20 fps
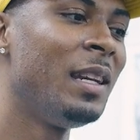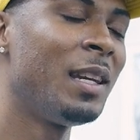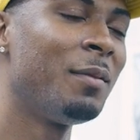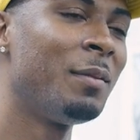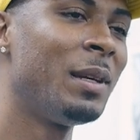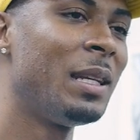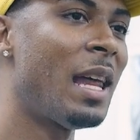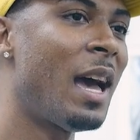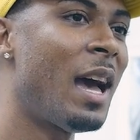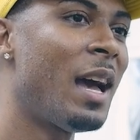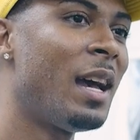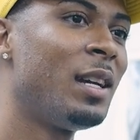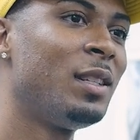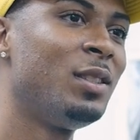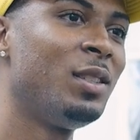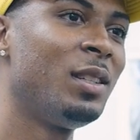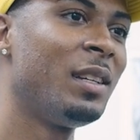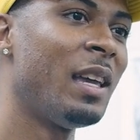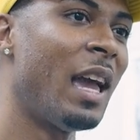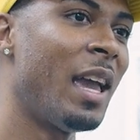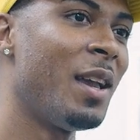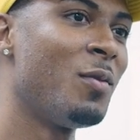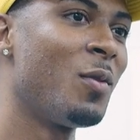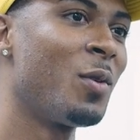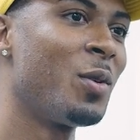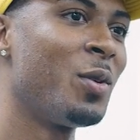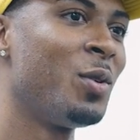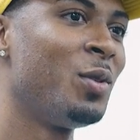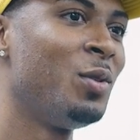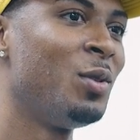Nicki Minaj of the gay
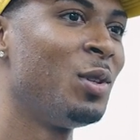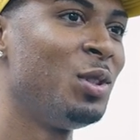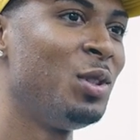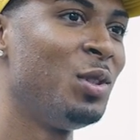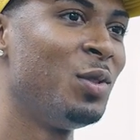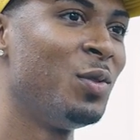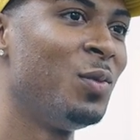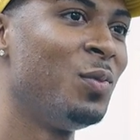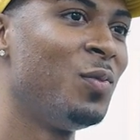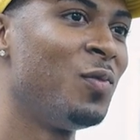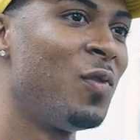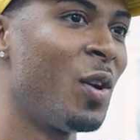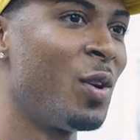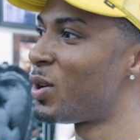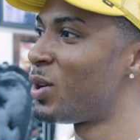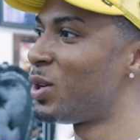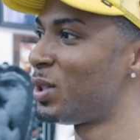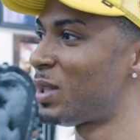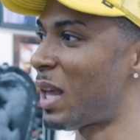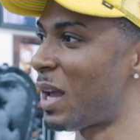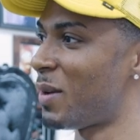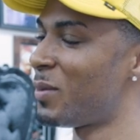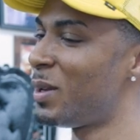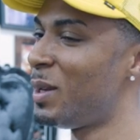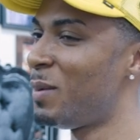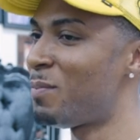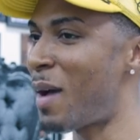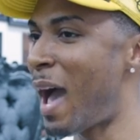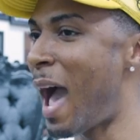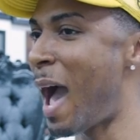world. You know, she the first, like,
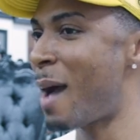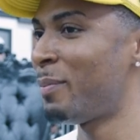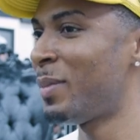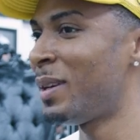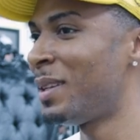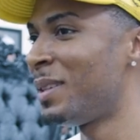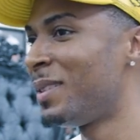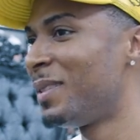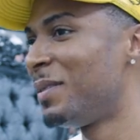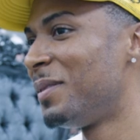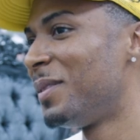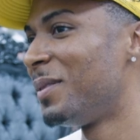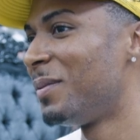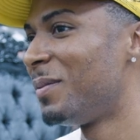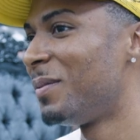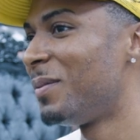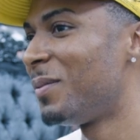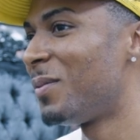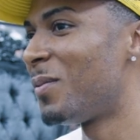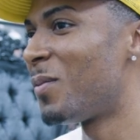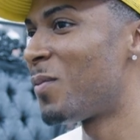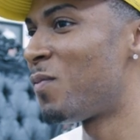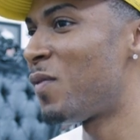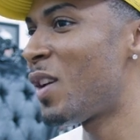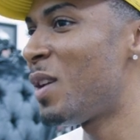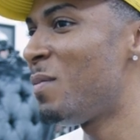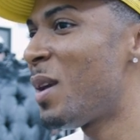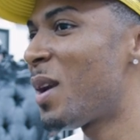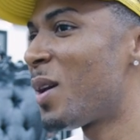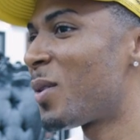really popping
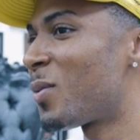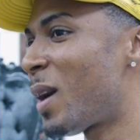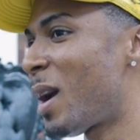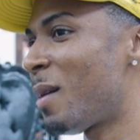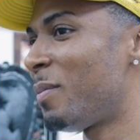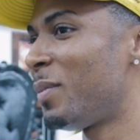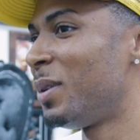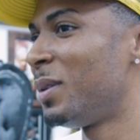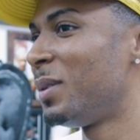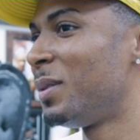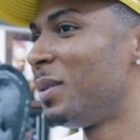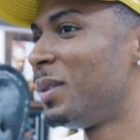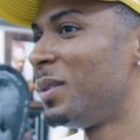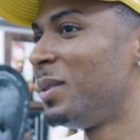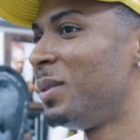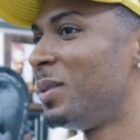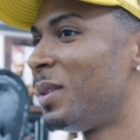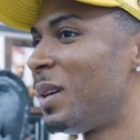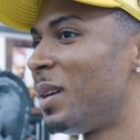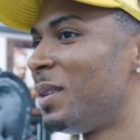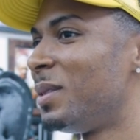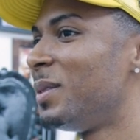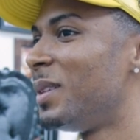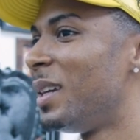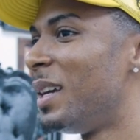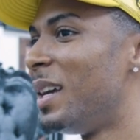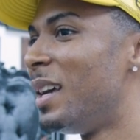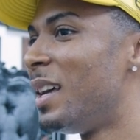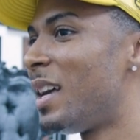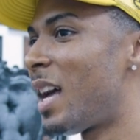female rapper, you
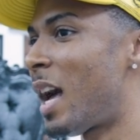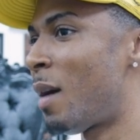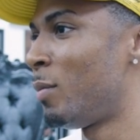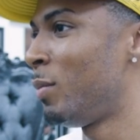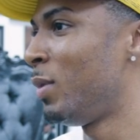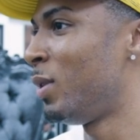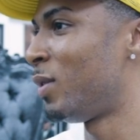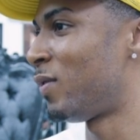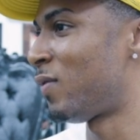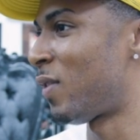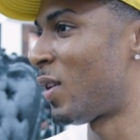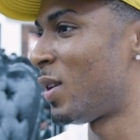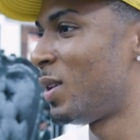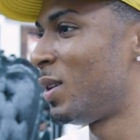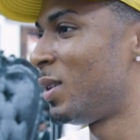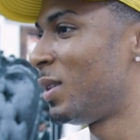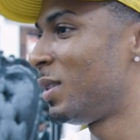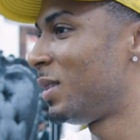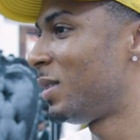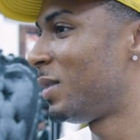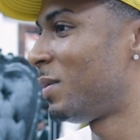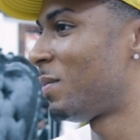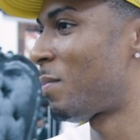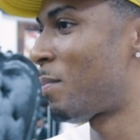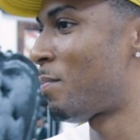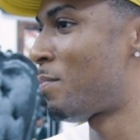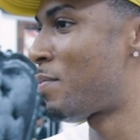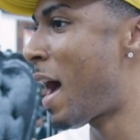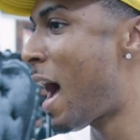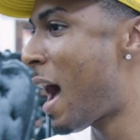know. I'm going to be the first
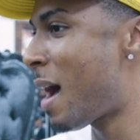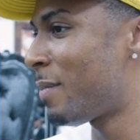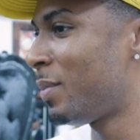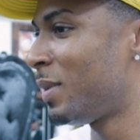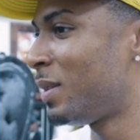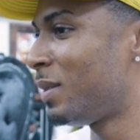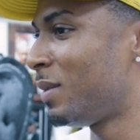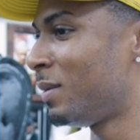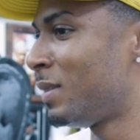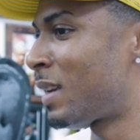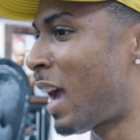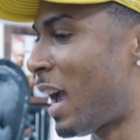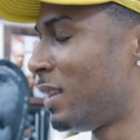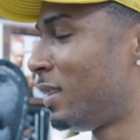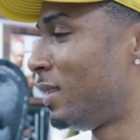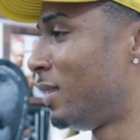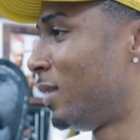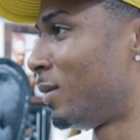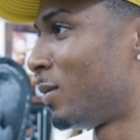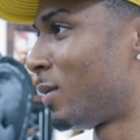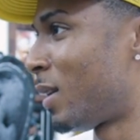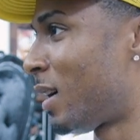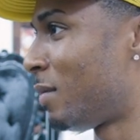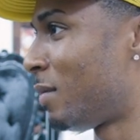popping gangster